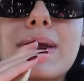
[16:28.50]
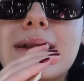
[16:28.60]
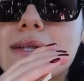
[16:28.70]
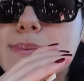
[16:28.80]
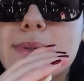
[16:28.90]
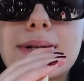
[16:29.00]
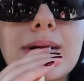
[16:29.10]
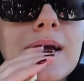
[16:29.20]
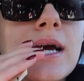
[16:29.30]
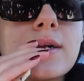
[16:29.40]
and it's been
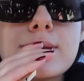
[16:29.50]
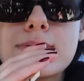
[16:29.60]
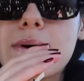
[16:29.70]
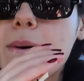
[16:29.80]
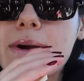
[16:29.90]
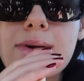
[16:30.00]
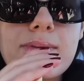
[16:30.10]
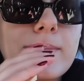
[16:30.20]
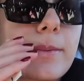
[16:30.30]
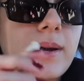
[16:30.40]
so good
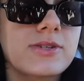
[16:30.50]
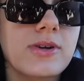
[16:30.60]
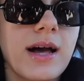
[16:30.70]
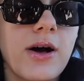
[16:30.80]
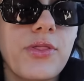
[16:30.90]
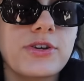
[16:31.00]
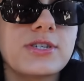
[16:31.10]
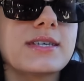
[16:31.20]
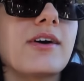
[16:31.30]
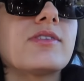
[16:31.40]
for my mental health. I
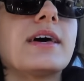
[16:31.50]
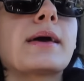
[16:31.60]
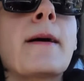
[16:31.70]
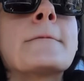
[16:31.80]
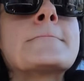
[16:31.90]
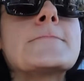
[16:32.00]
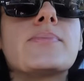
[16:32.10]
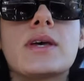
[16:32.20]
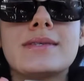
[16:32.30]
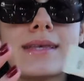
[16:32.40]
just have like
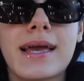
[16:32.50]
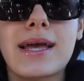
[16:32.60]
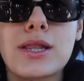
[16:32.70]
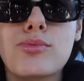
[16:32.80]
a second in the